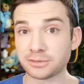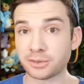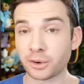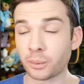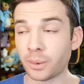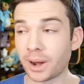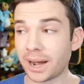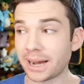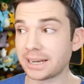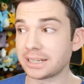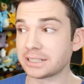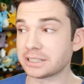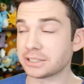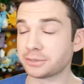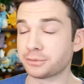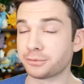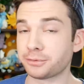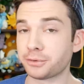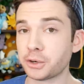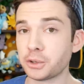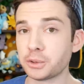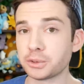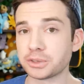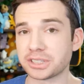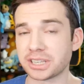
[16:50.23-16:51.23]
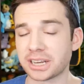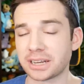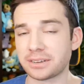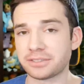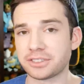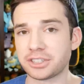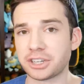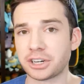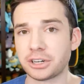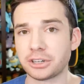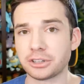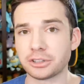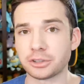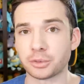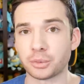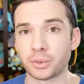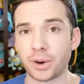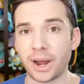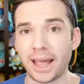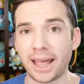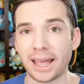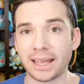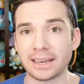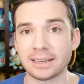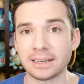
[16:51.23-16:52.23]
As for why its fruits have
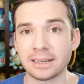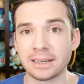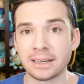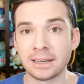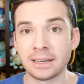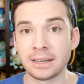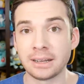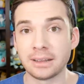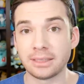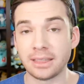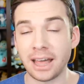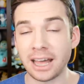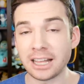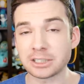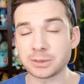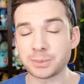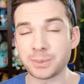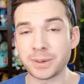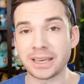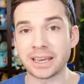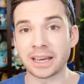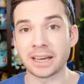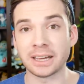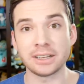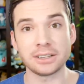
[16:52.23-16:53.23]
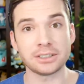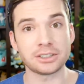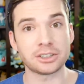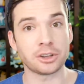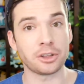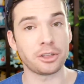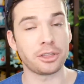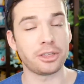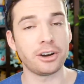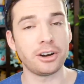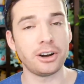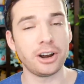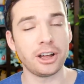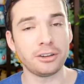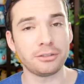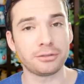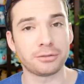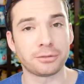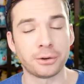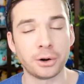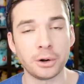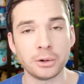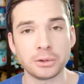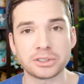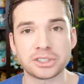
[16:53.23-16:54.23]
turned red, that's because they're
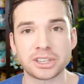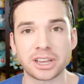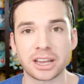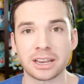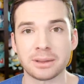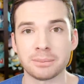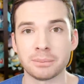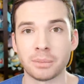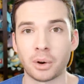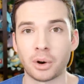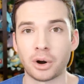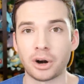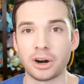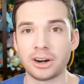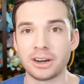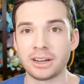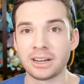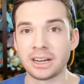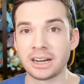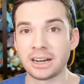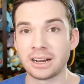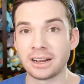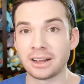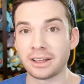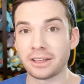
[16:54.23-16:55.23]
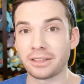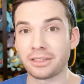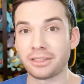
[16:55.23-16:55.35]
not fruits anymore,